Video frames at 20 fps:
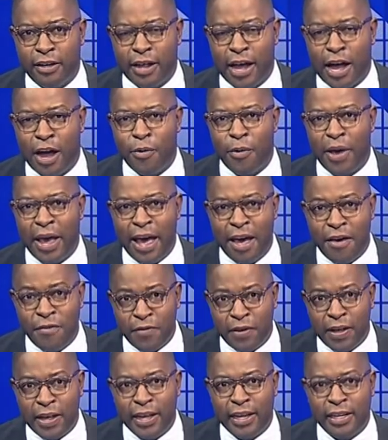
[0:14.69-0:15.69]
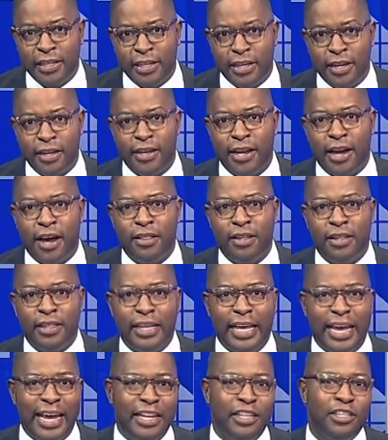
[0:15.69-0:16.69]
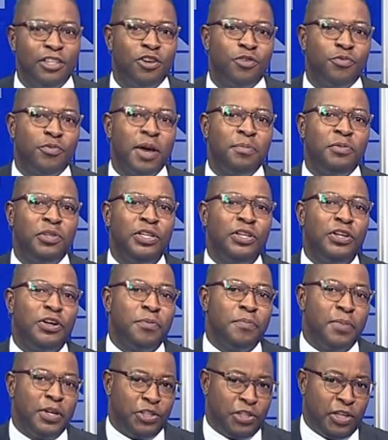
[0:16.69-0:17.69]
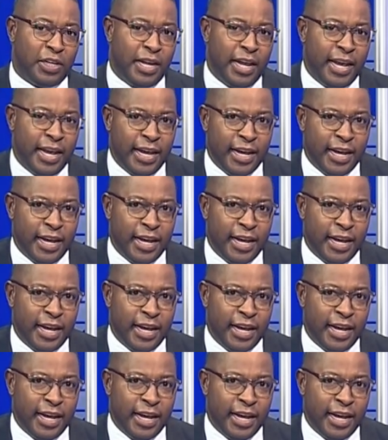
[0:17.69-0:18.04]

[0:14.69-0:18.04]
However, it turned out that the Anti-Corruption Commission